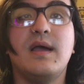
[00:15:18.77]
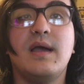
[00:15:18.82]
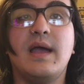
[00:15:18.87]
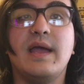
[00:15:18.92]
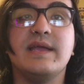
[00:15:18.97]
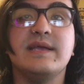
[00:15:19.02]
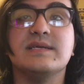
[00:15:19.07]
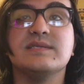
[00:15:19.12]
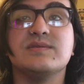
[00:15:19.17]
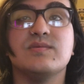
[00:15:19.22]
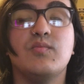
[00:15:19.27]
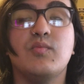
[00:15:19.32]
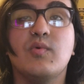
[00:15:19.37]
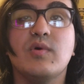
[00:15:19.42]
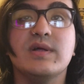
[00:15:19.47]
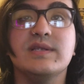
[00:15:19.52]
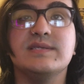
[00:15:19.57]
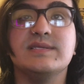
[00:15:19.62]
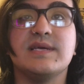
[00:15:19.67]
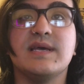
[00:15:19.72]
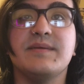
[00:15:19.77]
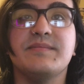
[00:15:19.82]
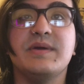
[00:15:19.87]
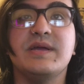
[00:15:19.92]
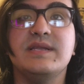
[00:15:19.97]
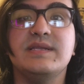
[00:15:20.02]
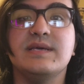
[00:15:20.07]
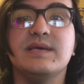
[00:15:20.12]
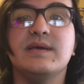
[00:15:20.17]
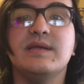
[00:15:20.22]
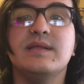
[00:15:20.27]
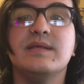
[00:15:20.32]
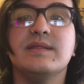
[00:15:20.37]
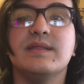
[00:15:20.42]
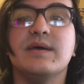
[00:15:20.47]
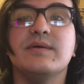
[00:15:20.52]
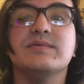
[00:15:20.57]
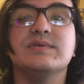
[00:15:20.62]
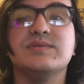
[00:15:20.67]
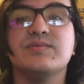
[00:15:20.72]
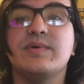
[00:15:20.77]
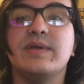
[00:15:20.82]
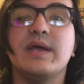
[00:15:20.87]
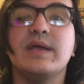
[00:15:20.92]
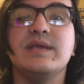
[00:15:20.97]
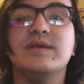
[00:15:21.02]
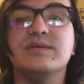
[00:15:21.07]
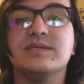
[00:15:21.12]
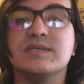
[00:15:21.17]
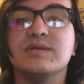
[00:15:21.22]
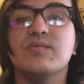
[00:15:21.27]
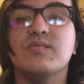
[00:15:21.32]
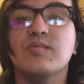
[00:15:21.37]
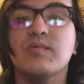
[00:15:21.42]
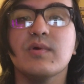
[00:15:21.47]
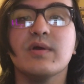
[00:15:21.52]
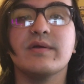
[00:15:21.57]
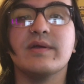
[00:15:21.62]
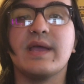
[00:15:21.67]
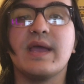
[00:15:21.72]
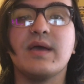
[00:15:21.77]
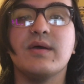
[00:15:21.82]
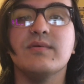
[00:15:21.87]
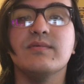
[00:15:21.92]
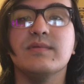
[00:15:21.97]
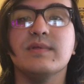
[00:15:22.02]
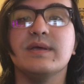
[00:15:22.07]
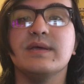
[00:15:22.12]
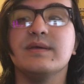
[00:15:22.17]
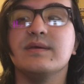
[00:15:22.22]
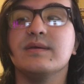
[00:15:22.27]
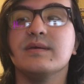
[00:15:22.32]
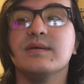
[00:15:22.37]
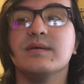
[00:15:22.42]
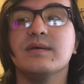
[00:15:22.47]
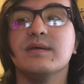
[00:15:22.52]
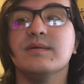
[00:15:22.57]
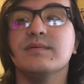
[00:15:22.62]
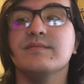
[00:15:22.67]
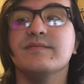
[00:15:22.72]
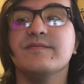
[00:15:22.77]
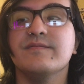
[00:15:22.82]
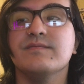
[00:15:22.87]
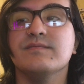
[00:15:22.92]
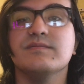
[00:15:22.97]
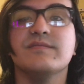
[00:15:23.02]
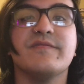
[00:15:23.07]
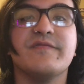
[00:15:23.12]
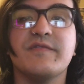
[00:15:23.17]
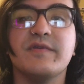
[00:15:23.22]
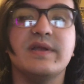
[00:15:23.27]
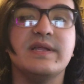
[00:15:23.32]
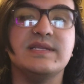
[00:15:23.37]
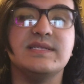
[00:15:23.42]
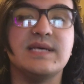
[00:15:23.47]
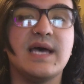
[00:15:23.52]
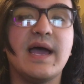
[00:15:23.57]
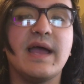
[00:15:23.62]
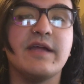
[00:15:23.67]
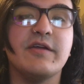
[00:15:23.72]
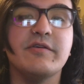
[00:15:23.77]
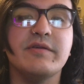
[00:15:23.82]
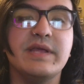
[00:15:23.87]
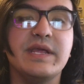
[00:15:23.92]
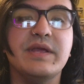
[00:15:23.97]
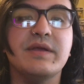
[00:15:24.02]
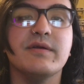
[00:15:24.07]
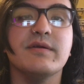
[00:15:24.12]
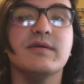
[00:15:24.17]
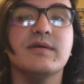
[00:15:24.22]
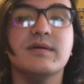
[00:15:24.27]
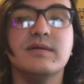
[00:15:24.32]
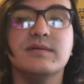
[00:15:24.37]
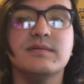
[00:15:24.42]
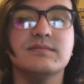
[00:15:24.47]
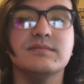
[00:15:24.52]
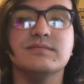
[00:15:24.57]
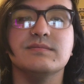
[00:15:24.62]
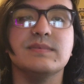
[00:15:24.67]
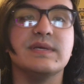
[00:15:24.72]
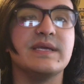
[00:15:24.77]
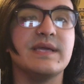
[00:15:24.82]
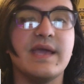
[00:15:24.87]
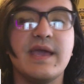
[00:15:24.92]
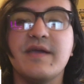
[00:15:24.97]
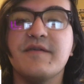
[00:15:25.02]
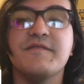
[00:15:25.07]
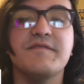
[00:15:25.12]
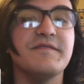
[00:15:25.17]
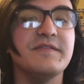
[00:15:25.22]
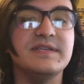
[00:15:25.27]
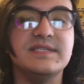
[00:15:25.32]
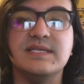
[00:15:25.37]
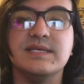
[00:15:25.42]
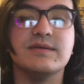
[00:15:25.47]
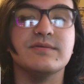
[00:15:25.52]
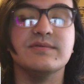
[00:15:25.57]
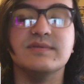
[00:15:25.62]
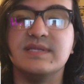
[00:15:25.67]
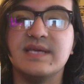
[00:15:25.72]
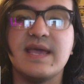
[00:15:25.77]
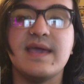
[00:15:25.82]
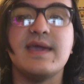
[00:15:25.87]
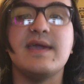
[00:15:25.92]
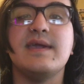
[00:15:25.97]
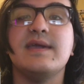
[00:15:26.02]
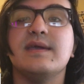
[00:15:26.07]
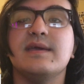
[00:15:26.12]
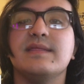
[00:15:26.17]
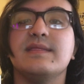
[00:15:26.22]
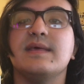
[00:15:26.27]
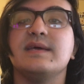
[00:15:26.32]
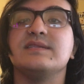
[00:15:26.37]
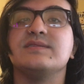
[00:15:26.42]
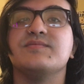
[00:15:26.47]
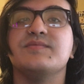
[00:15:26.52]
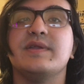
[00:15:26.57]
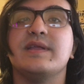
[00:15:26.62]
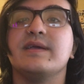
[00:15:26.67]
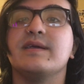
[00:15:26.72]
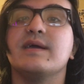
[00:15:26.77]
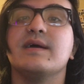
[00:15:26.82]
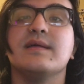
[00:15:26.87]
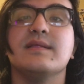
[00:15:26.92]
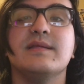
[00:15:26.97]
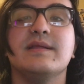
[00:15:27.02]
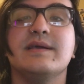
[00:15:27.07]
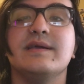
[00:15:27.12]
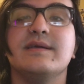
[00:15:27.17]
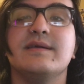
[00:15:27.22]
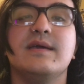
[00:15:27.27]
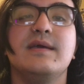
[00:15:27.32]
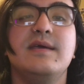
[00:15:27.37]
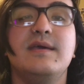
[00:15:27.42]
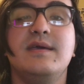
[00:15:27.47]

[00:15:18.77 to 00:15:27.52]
I guess one time I did, and that was when I used to work out like for an entire year, like every single day, and that's when I got like